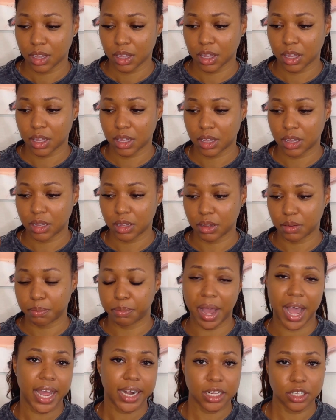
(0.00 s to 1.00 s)

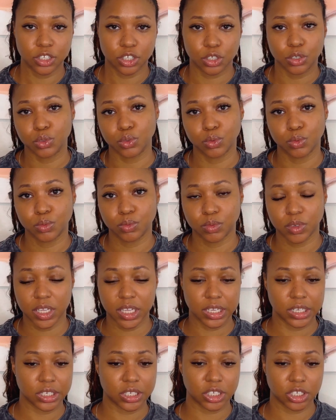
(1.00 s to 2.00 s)
Bodysuit
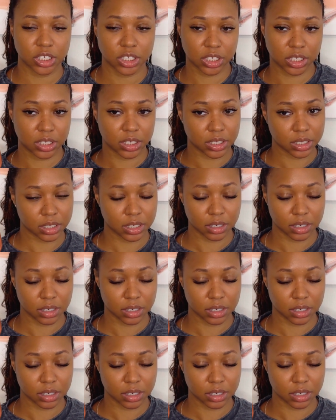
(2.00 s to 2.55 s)
ish,